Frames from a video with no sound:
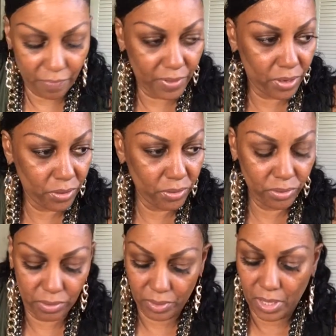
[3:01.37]

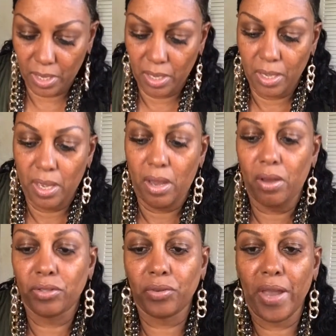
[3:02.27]
those. I
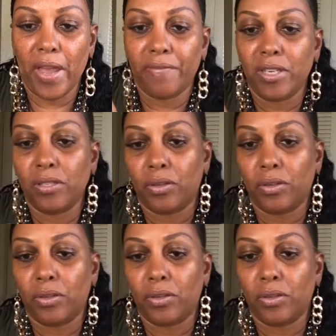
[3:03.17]
also have these